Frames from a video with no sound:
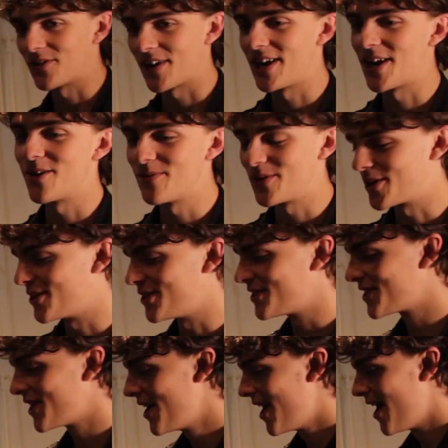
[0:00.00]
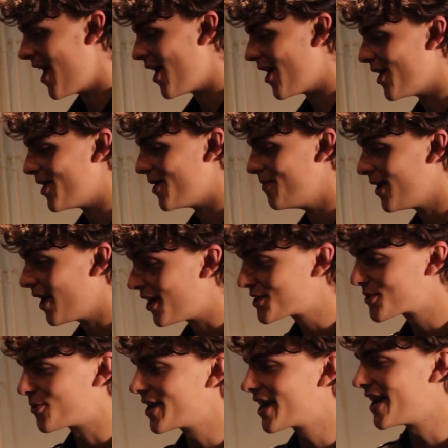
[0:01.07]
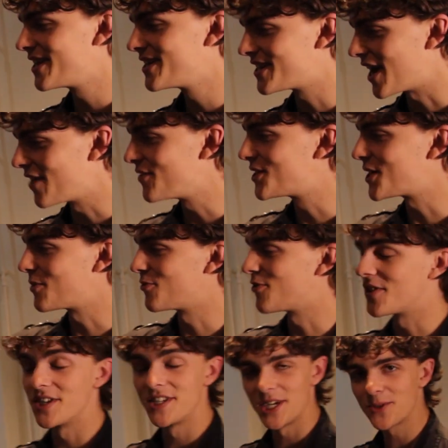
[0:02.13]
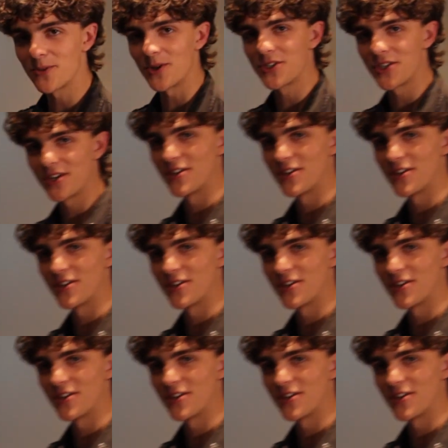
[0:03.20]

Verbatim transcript: right now because um, last weekend, every time we run the dishwasher,